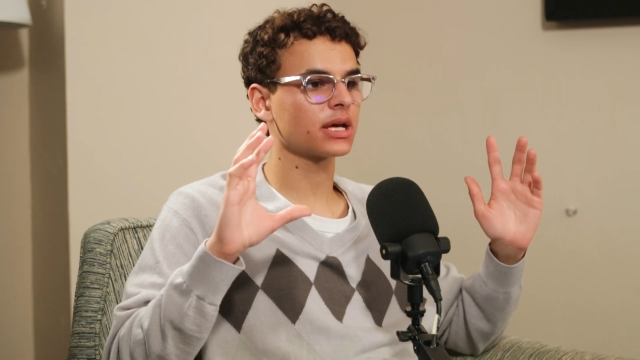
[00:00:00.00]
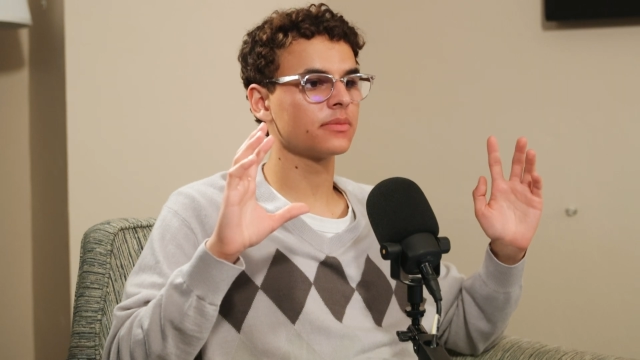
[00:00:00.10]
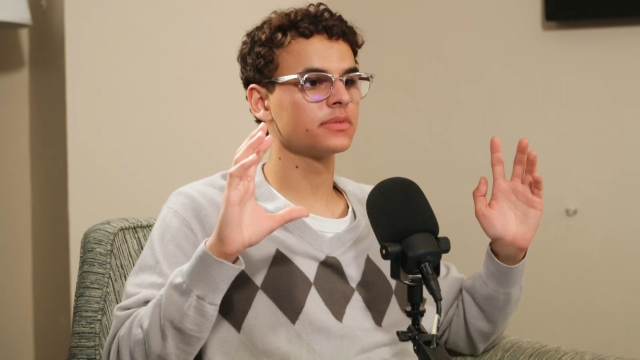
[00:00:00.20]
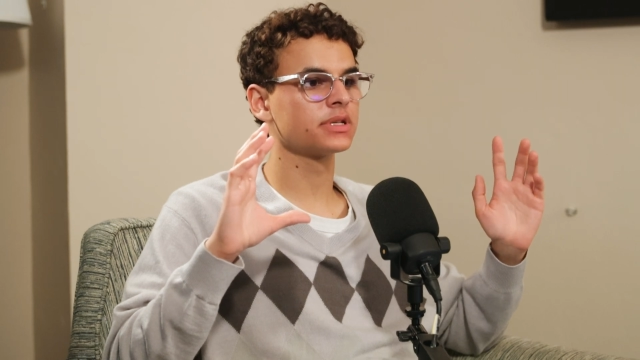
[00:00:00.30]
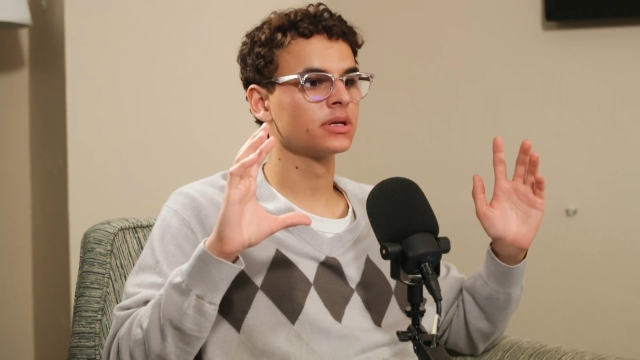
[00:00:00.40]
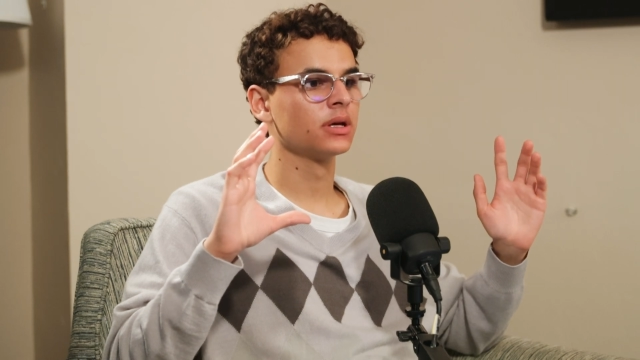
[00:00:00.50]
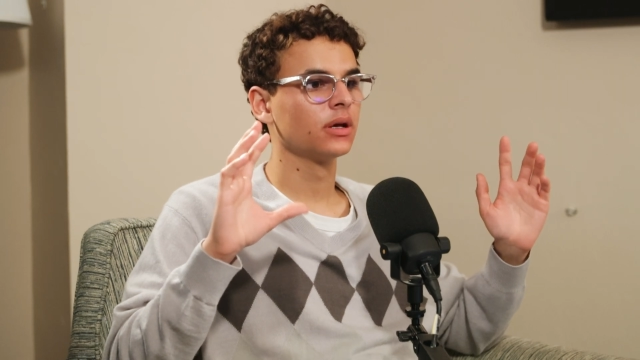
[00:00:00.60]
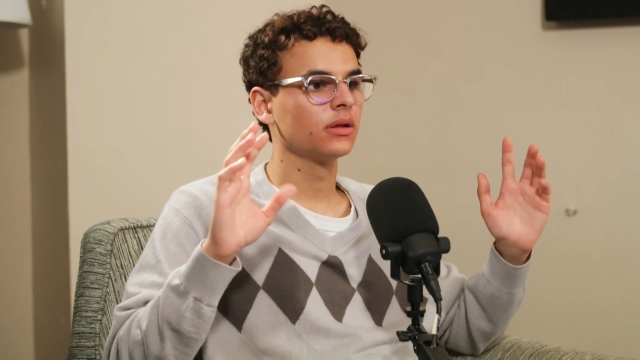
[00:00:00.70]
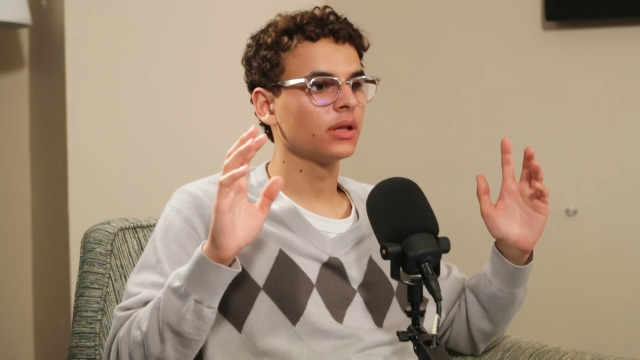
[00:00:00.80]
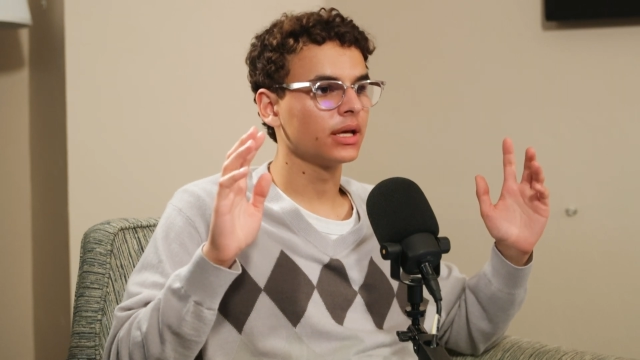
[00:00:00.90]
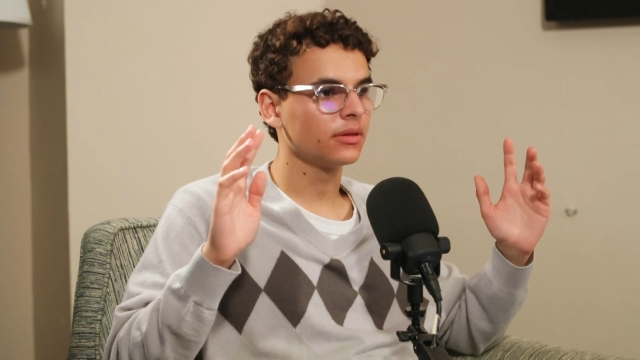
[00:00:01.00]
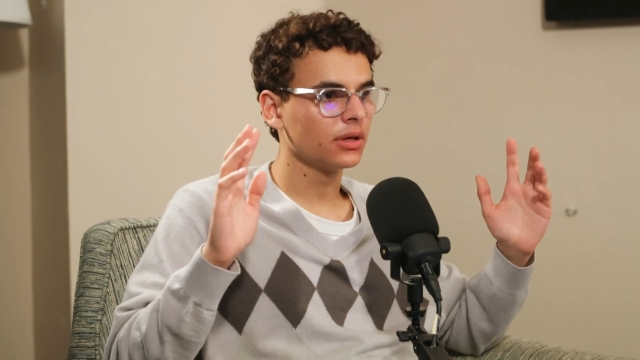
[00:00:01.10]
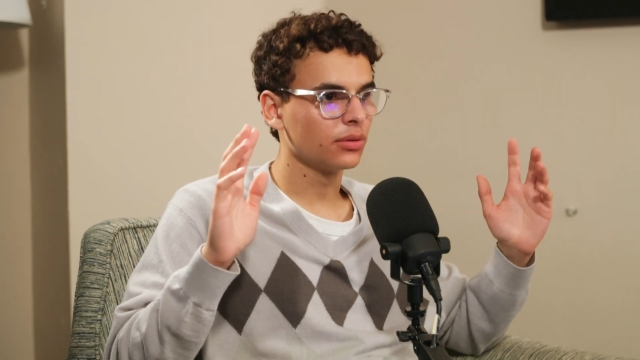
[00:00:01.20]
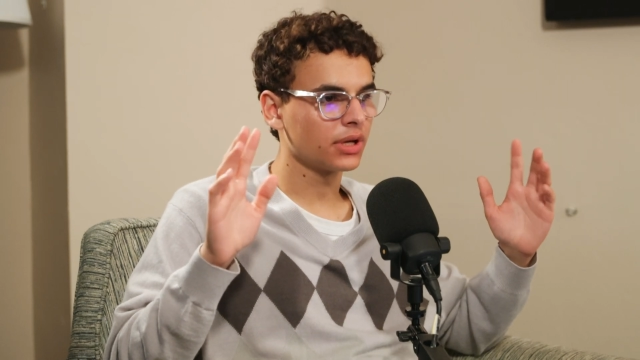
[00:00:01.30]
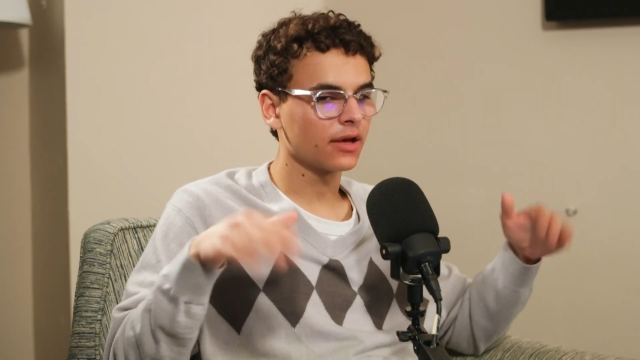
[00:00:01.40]
times, like,
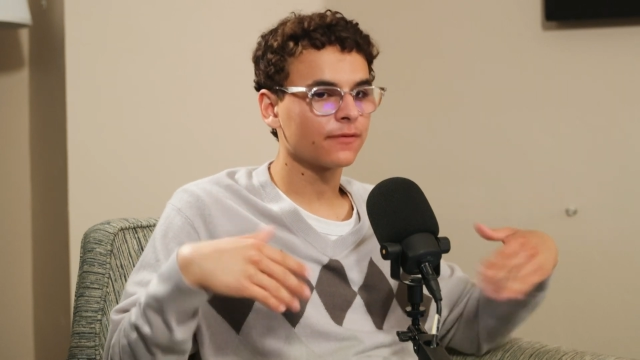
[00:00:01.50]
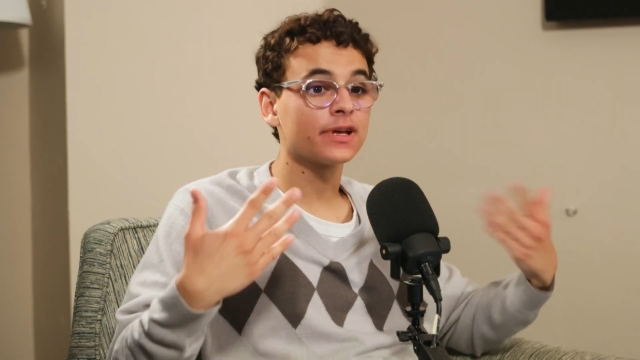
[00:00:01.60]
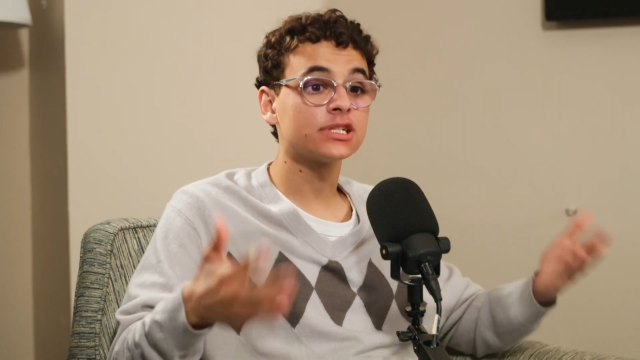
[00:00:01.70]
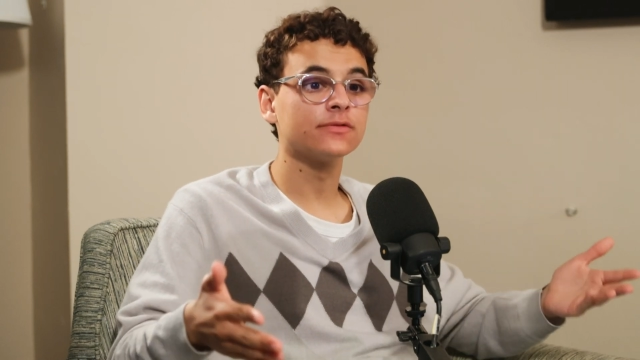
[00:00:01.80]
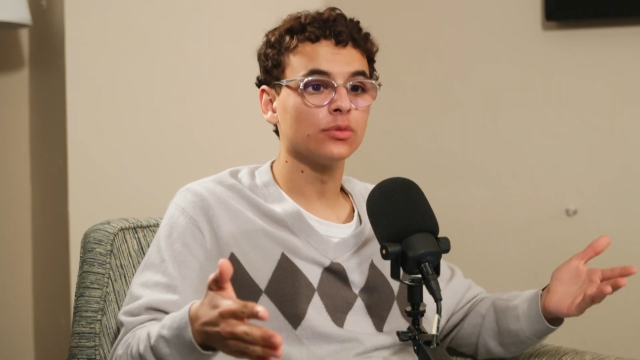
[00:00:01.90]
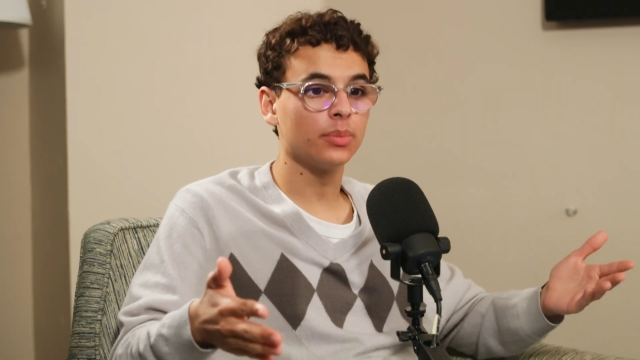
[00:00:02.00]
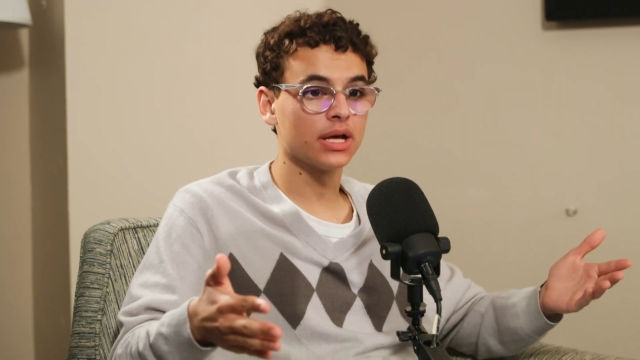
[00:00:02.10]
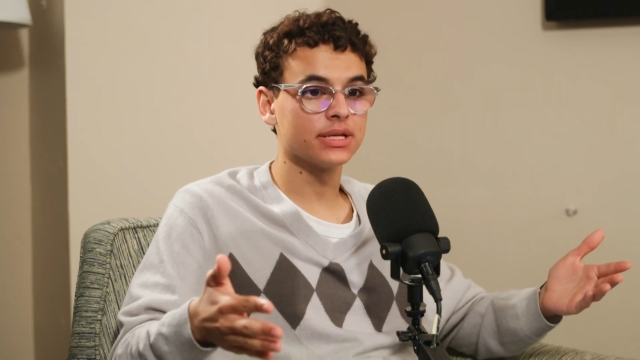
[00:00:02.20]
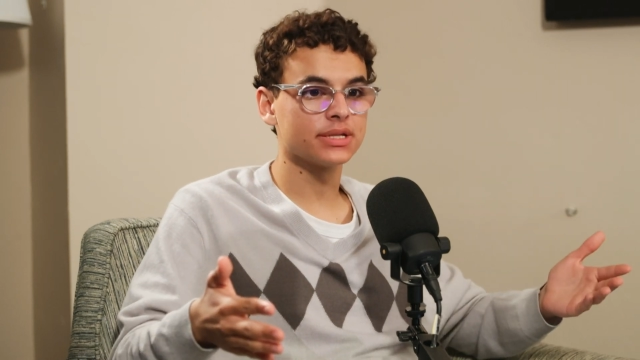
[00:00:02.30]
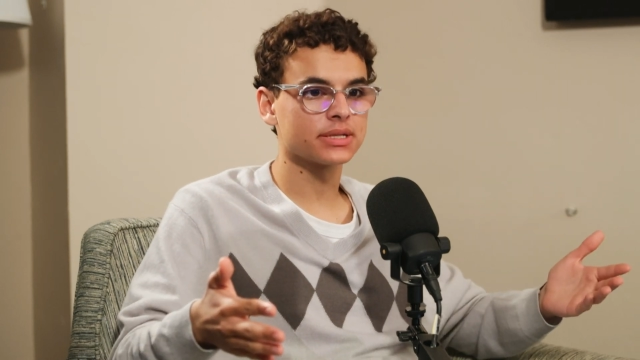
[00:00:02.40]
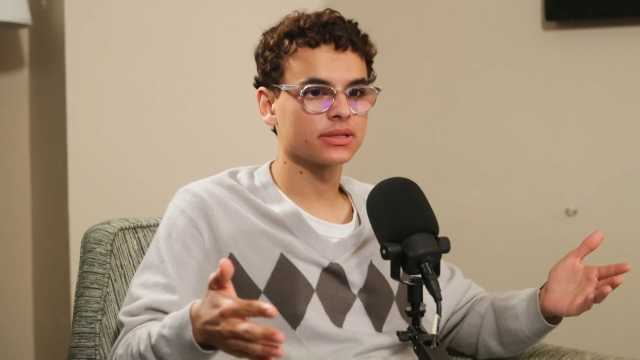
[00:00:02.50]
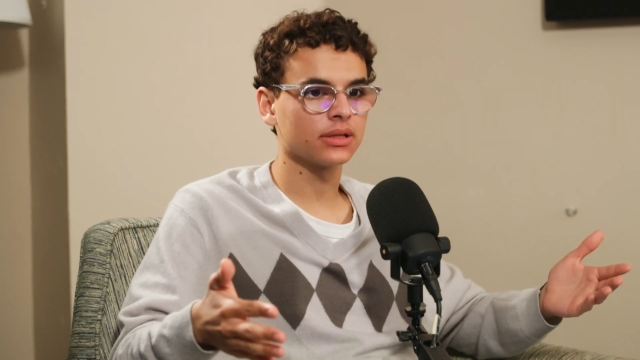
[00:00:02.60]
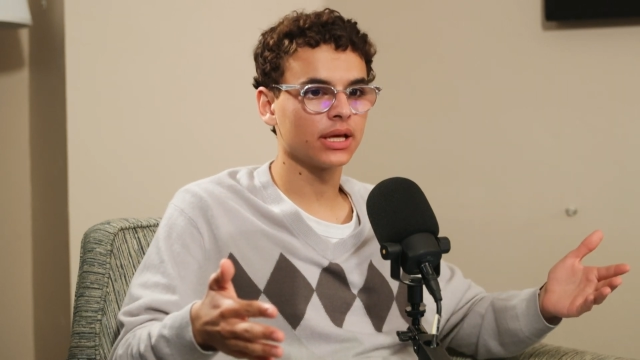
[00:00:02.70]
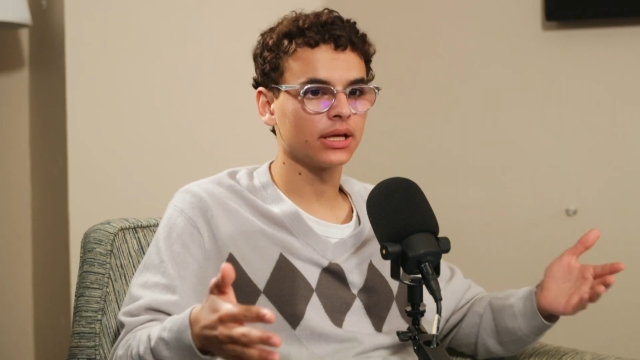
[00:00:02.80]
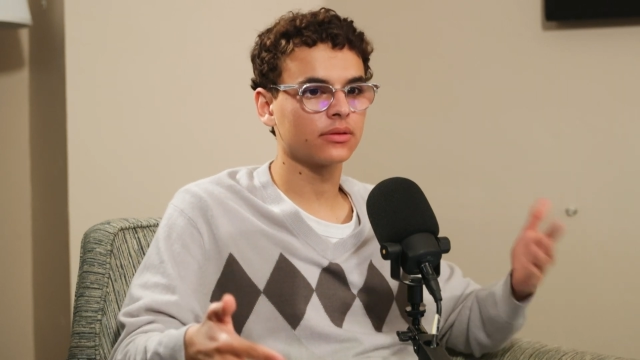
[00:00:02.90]
they'll get festival buzz,
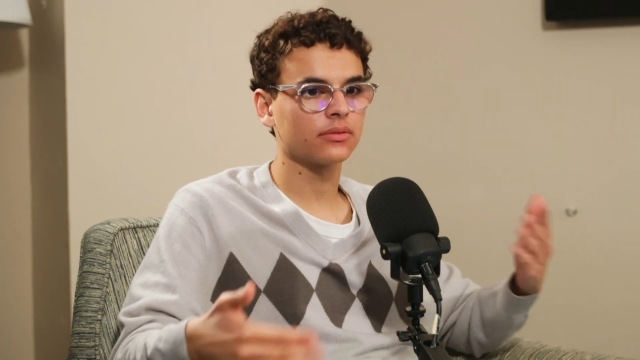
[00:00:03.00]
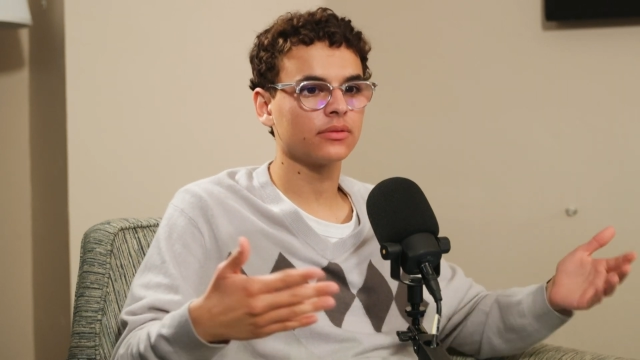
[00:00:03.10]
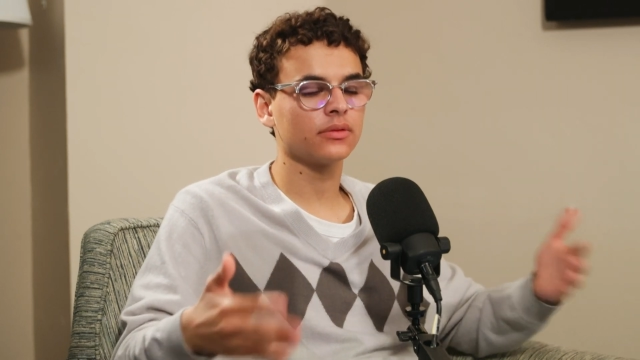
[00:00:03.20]
like,